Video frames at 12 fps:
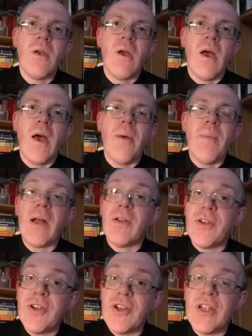Um, our
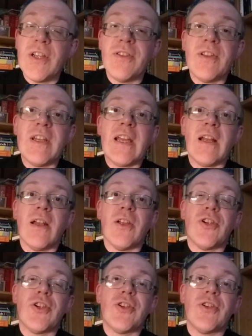liturgy is in
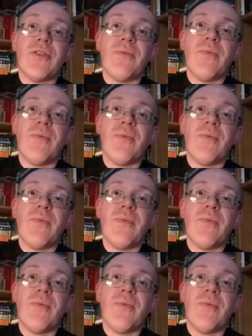English.